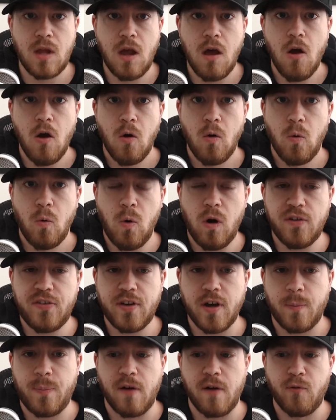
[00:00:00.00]
What's up,
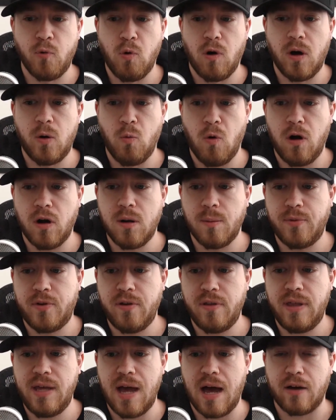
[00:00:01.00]
everyone? Welcome to
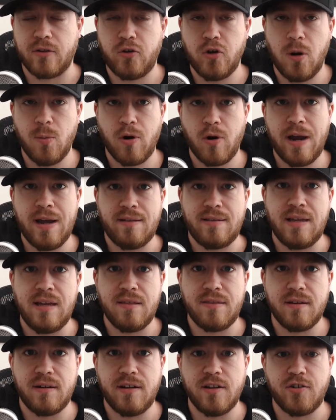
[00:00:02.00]
the October
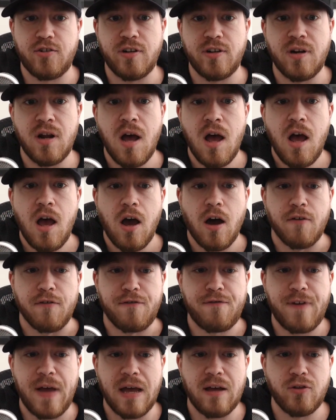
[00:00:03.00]
18th edition of
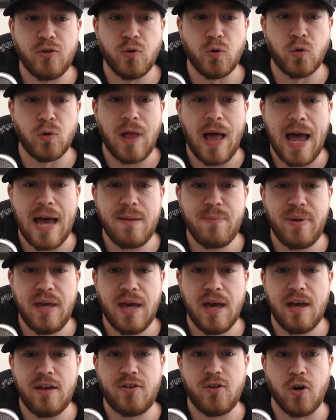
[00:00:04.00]
FanDuel
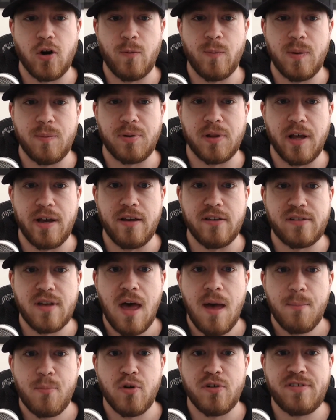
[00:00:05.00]
NBA Tournament Plays
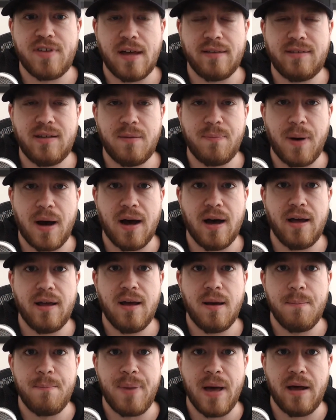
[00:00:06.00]
presented by
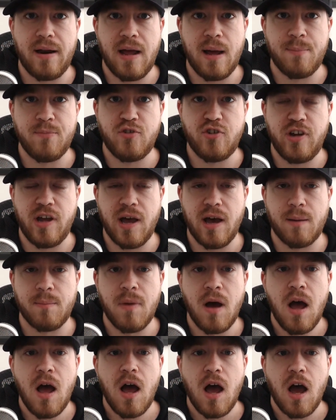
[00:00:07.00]
BetMGM.